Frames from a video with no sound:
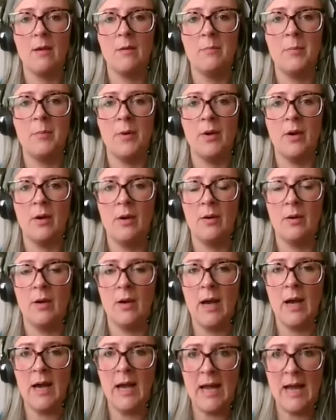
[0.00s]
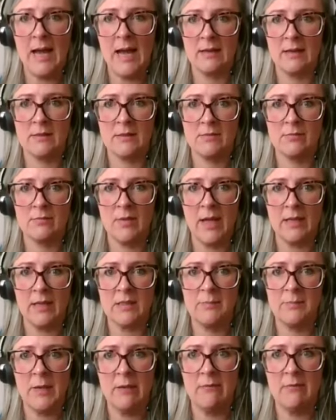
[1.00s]
But I had
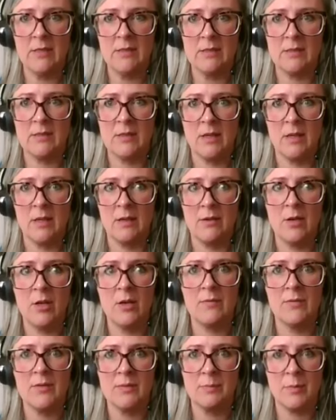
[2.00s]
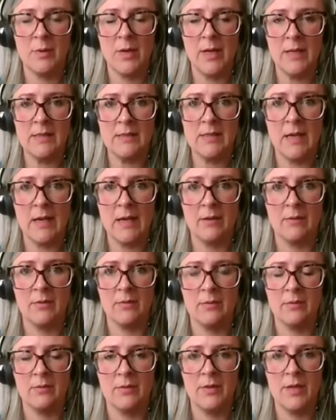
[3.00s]
experienced a nervous
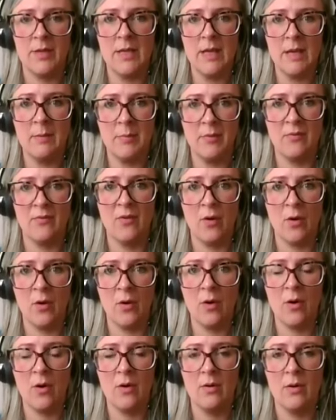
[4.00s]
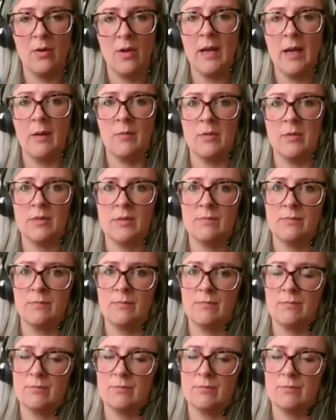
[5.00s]
breakdown the year before, and I was